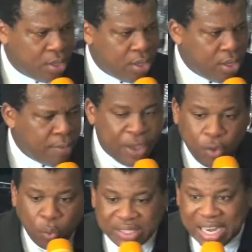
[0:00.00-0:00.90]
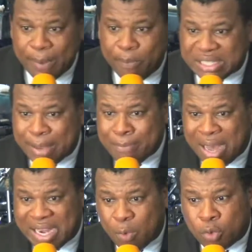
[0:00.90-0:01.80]
but you will celebrate a man
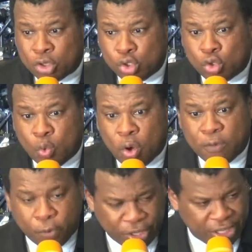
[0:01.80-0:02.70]
that wants you to work for him.